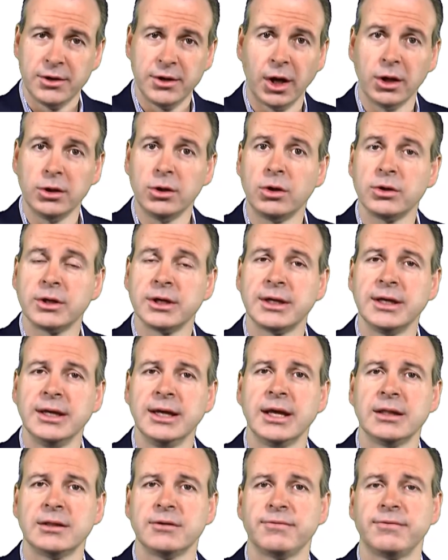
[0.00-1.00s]
no longer can
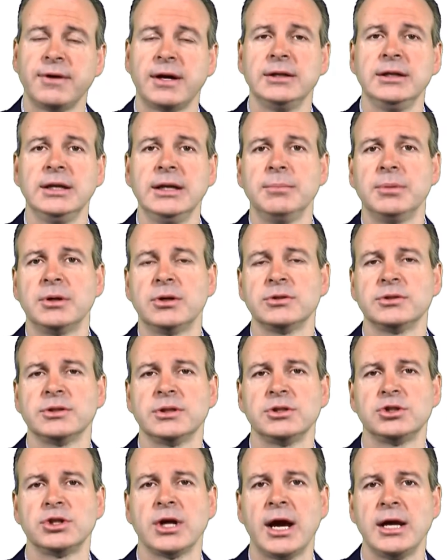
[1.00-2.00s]
get the funding because of
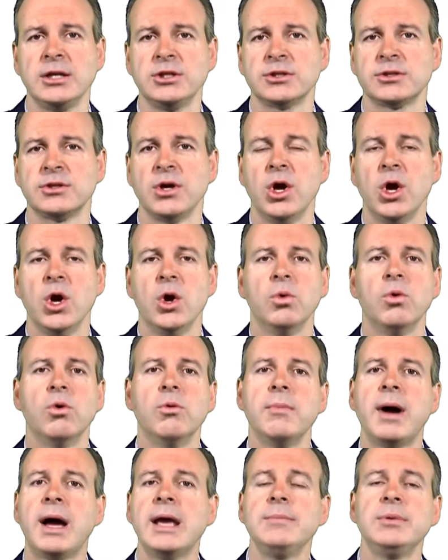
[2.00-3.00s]
the changes, well,
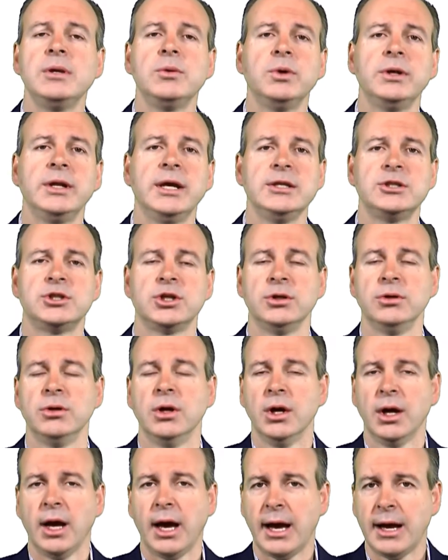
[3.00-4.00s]
maybe we need to
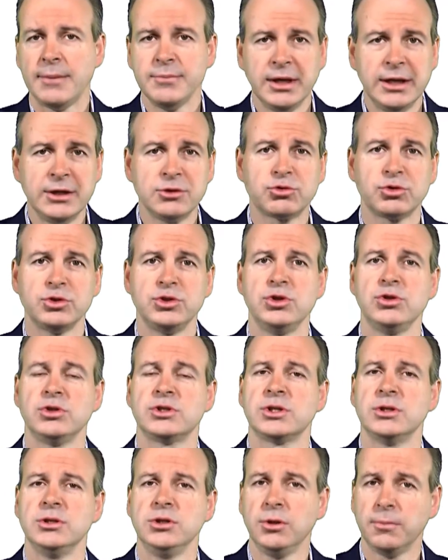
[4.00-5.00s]

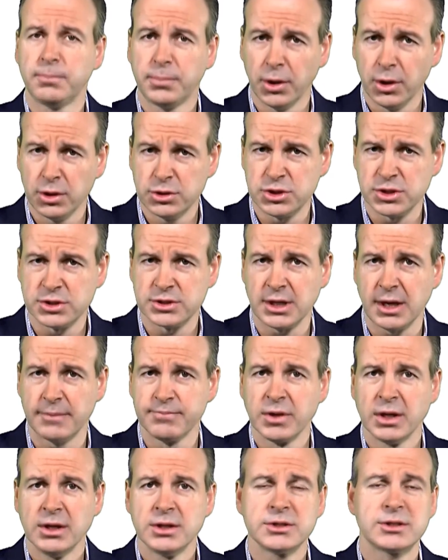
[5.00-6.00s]
introduce a new purchaser,
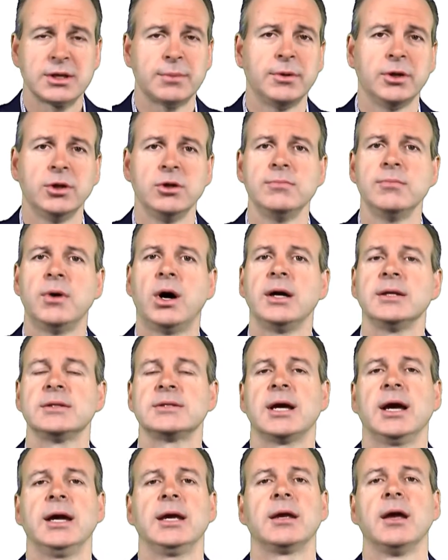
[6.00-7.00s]
someone who might
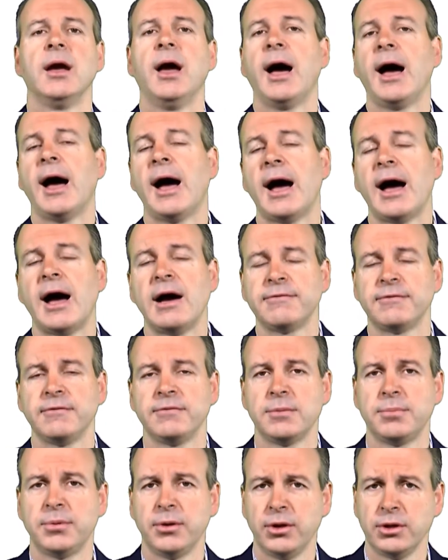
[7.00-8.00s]
take half of
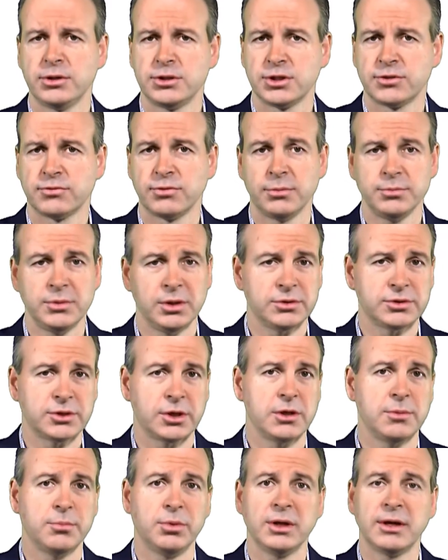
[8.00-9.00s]
the purchase from you. So
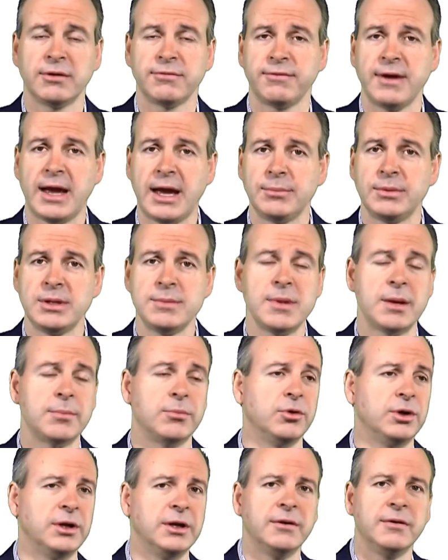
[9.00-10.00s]
you bring a family
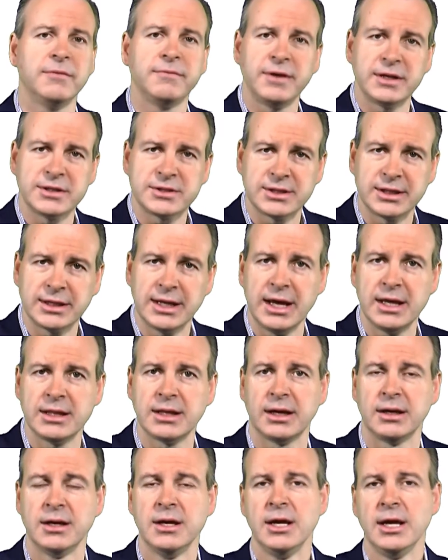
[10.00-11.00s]
member in and invest
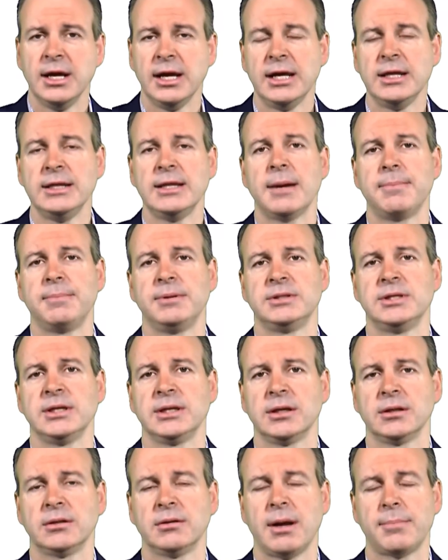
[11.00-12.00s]
together in that
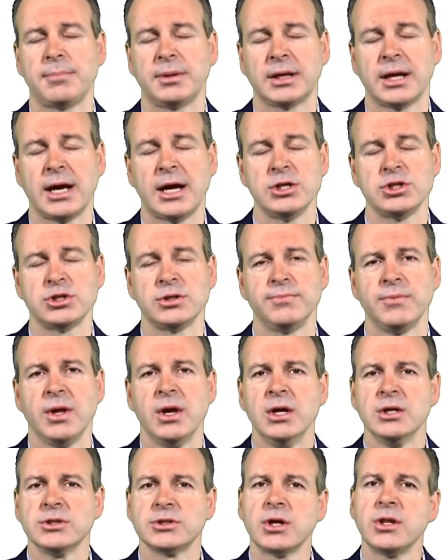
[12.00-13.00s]
particular application.
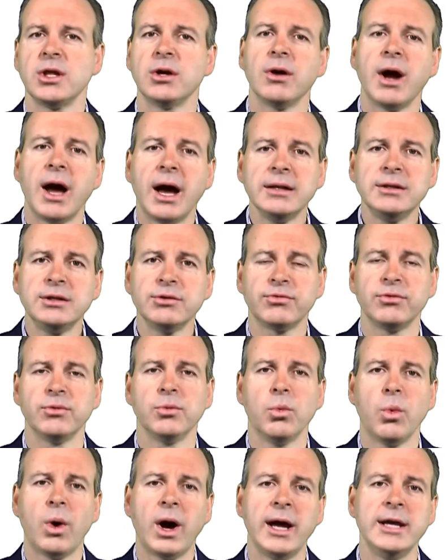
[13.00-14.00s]
So there are different
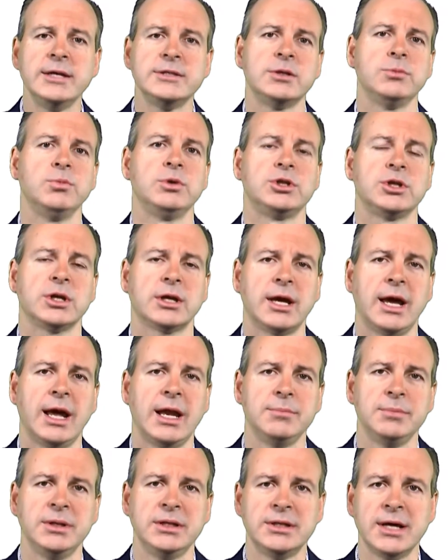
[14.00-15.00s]
ways in which it
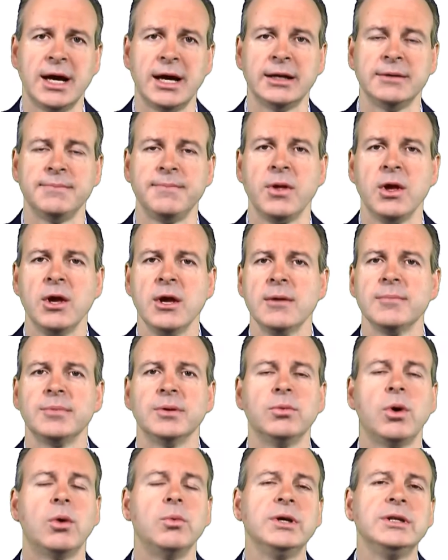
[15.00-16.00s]
can be done, but
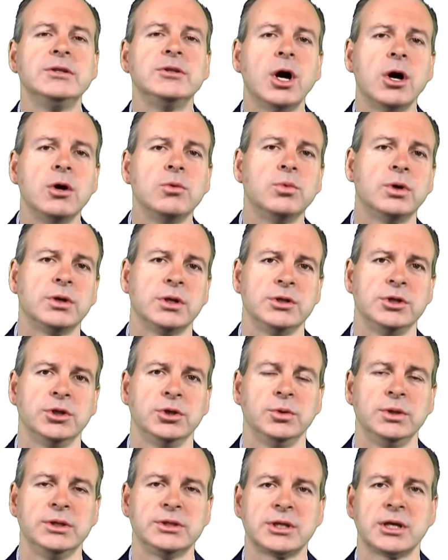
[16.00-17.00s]
what we don't want to
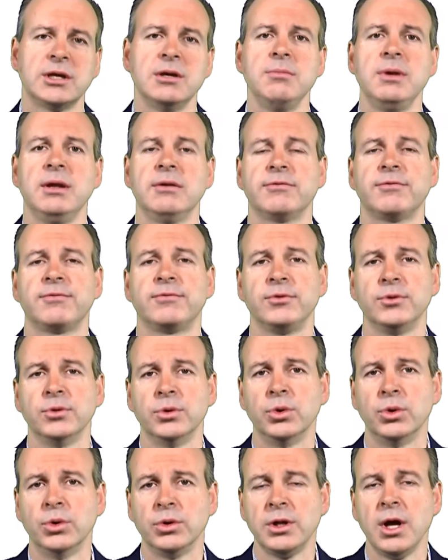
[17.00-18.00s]
do is commit
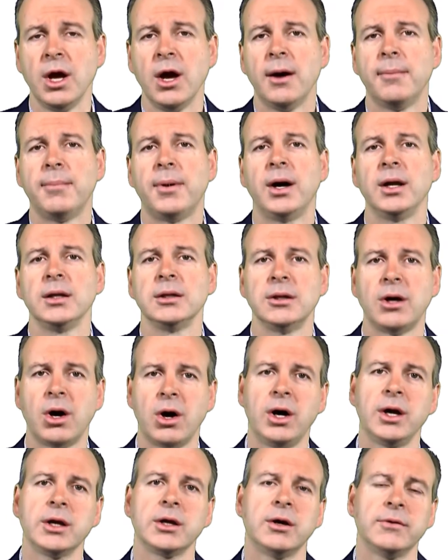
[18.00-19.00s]
fraud by
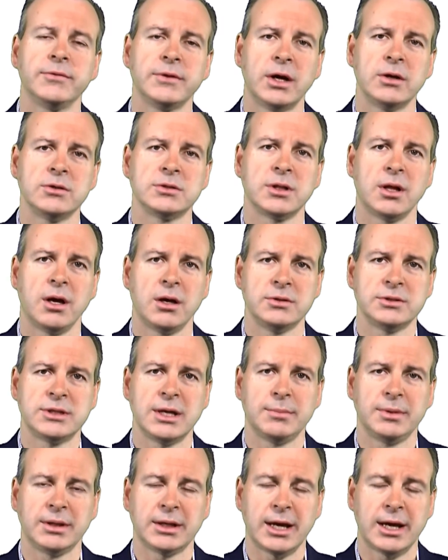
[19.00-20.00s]
lying on those loans
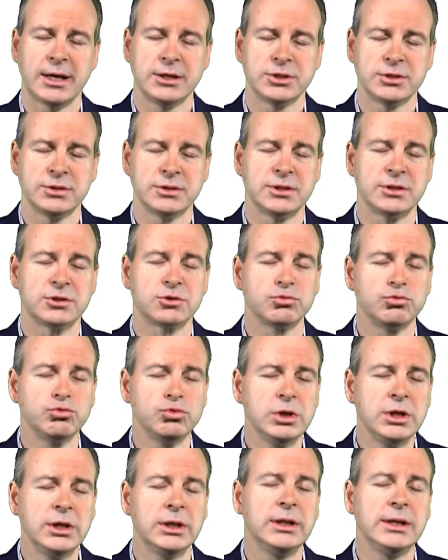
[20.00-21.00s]
applications. It's
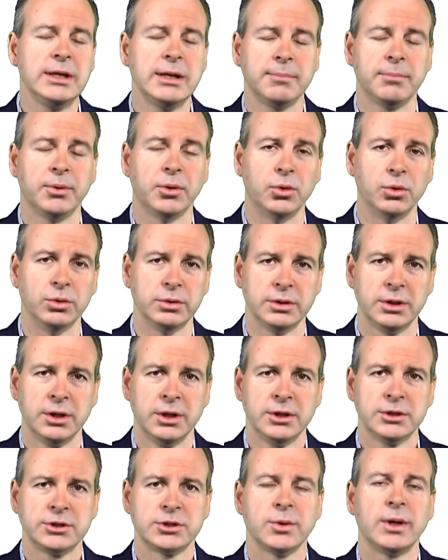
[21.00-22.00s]
really important
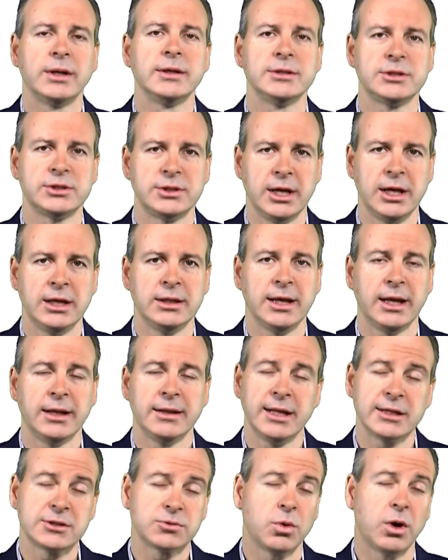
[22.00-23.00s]
to understand that. And
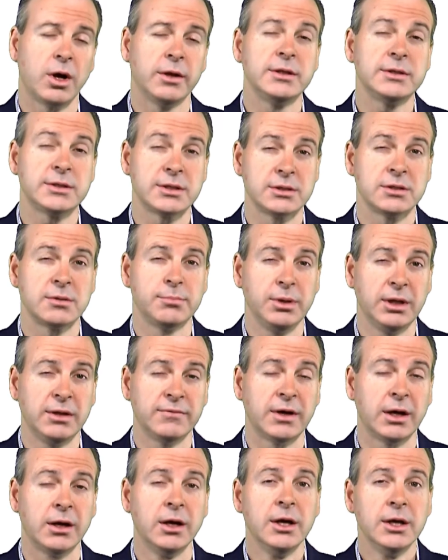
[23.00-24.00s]
that's why this is a bit of
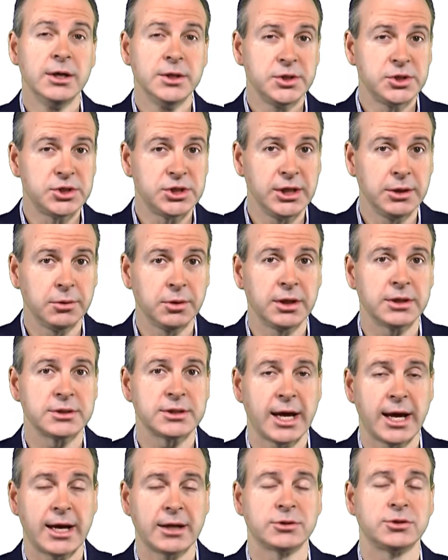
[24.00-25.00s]
a serious
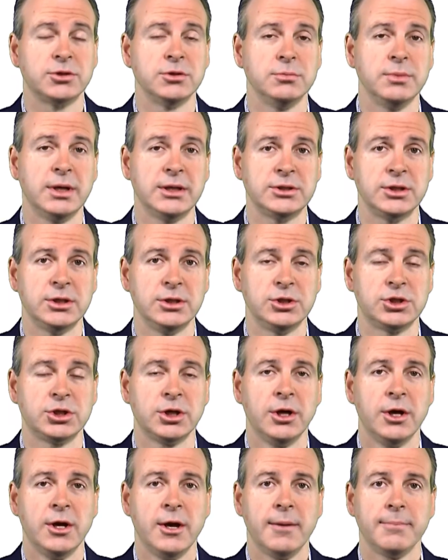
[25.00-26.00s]
how-to message,
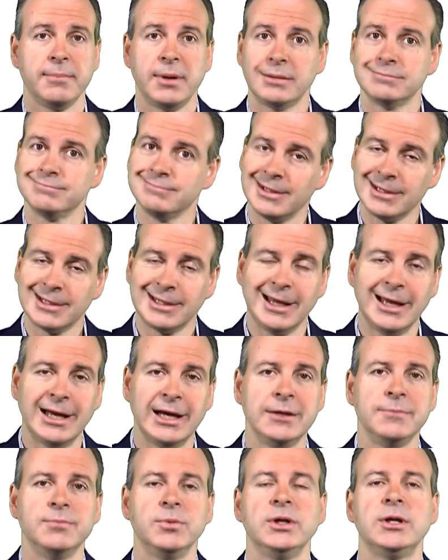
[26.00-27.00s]
but
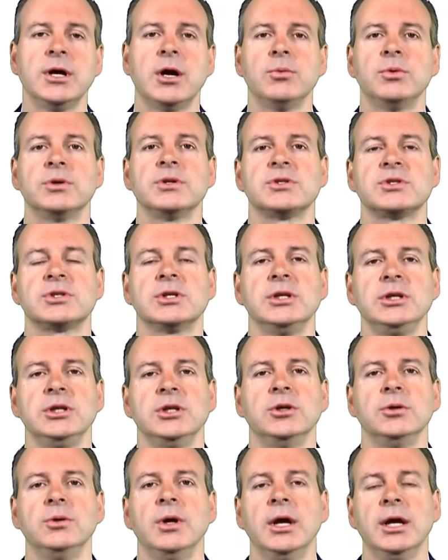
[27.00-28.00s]
again, we don't want to see
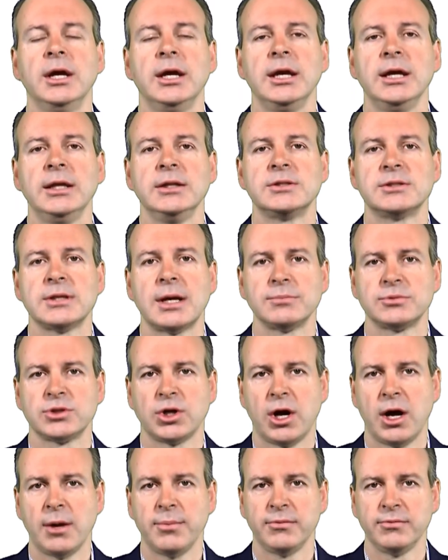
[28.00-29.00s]
you in some
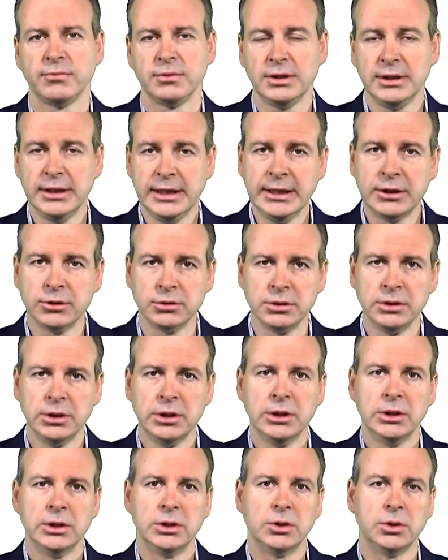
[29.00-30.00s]
type of legal
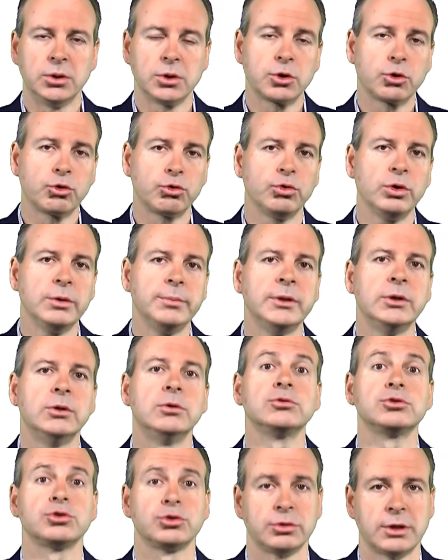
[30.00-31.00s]
or
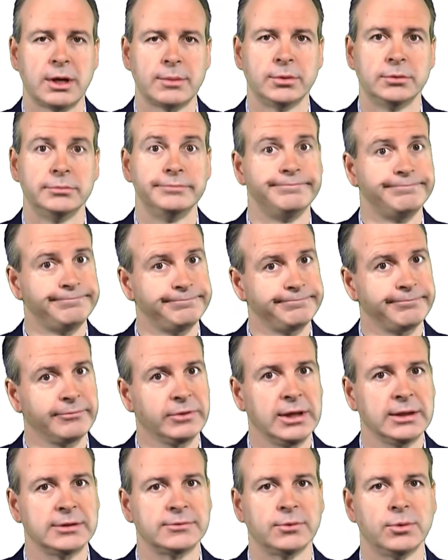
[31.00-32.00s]
criminal trouble.
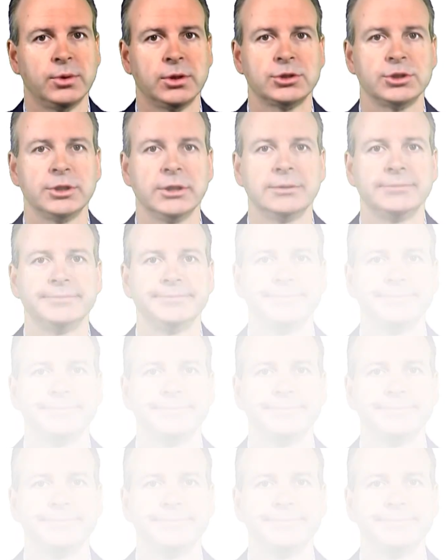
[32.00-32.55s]
Thanks for watching.